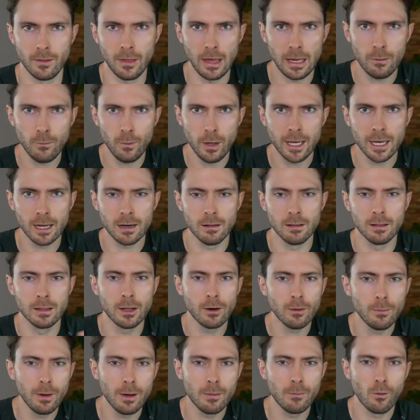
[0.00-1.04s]
Then we get a
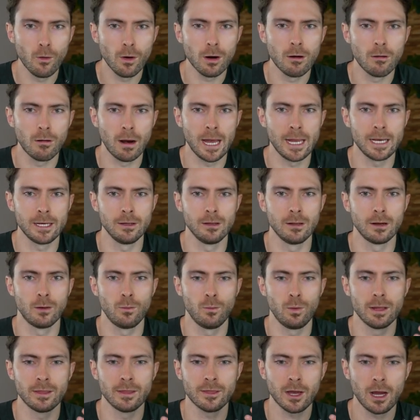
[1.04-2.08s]
little bit more granular
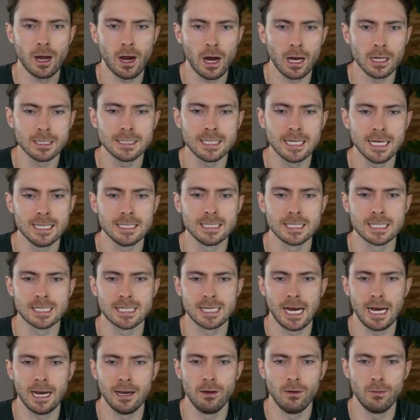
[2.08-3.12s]
with content
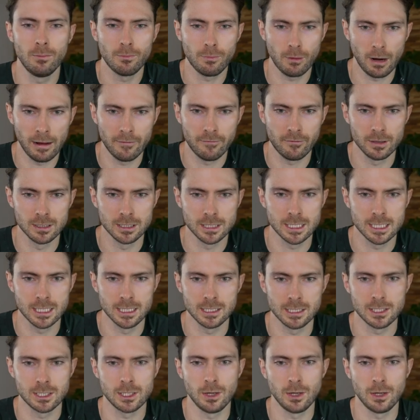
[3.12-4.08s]
style preferences.